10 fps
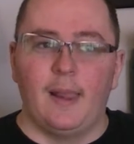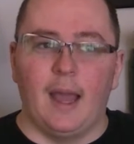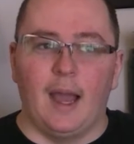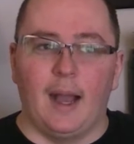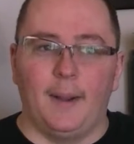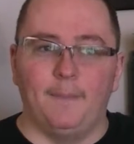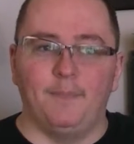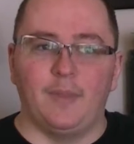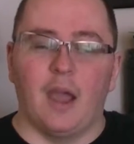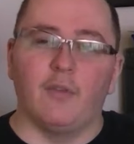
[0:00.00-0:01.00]

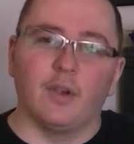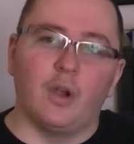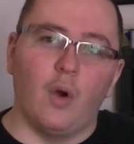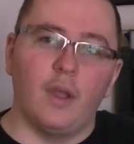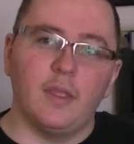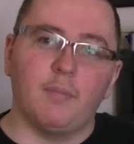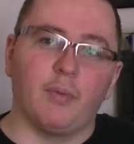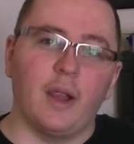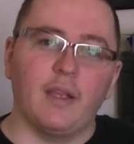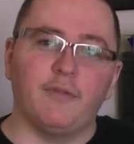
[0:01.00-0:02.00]
Now, if you're going the
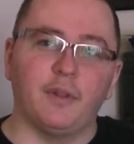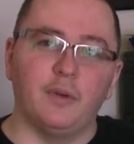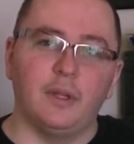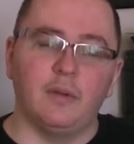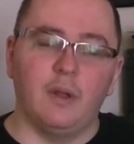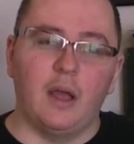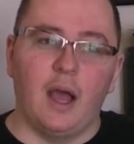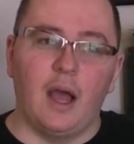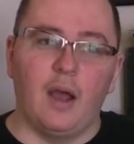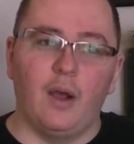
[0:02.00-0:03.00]
brake fluid
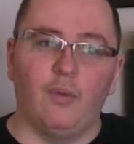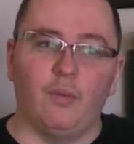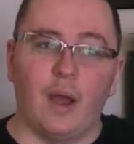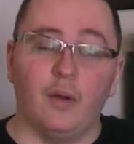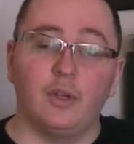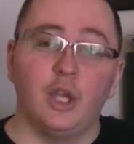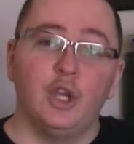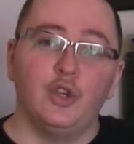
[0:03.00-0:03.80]
route,